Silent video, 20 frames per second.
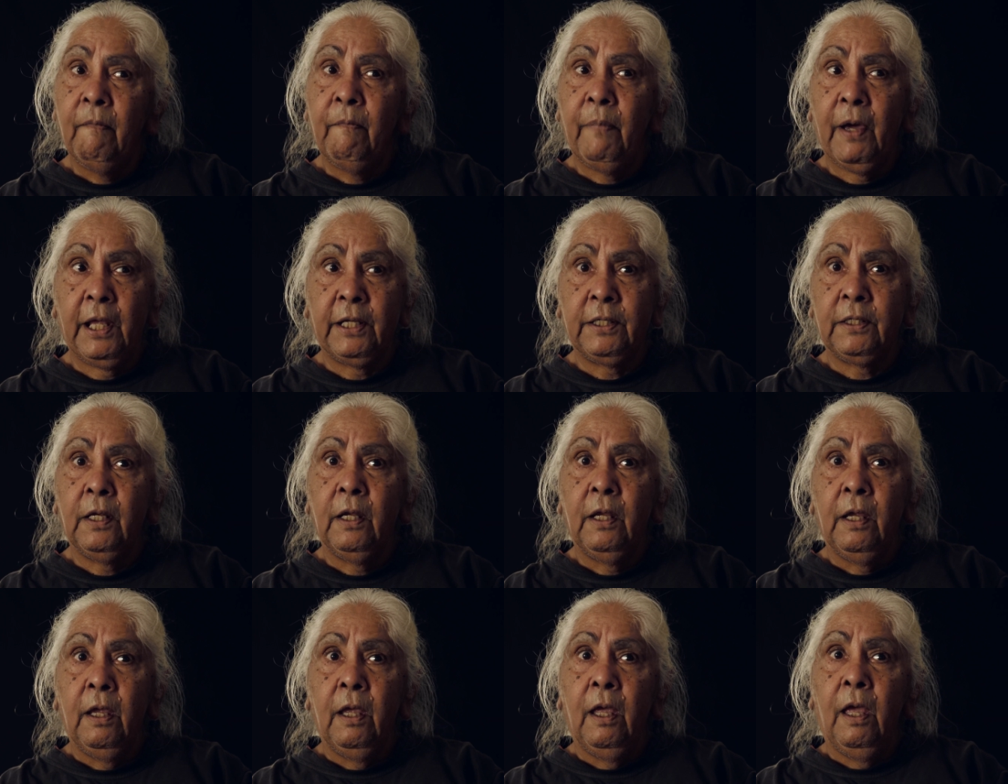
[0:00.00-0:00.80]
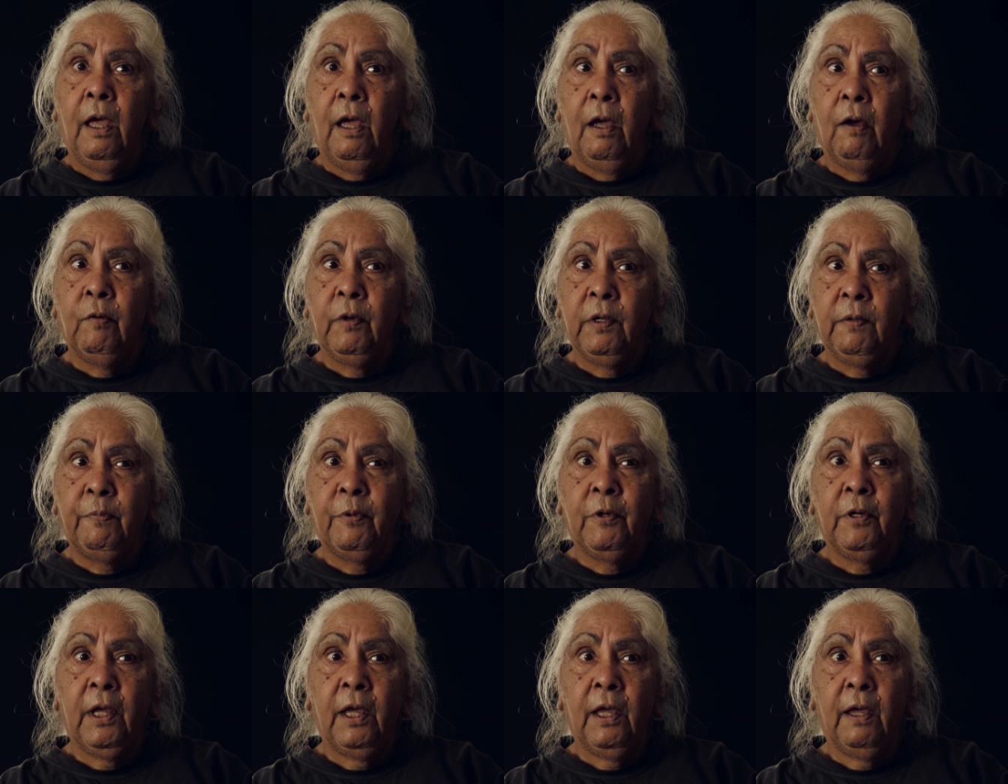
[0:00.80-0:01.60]
but uh, we'd
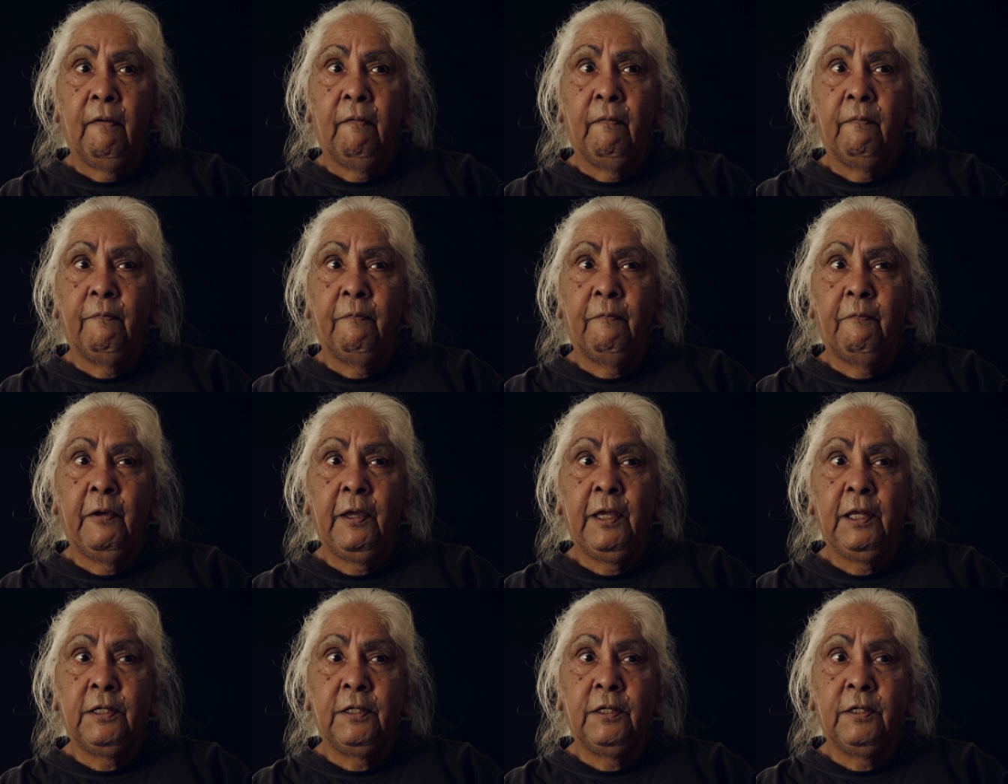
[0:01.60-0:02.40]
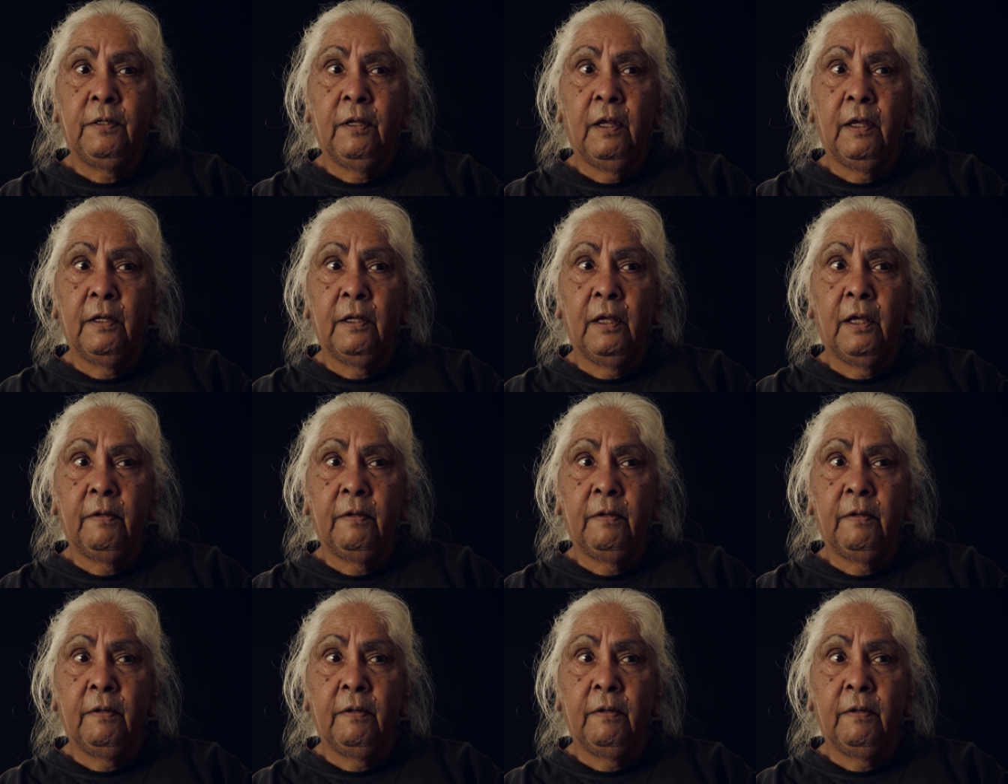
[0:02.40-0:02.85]
put our feet uh,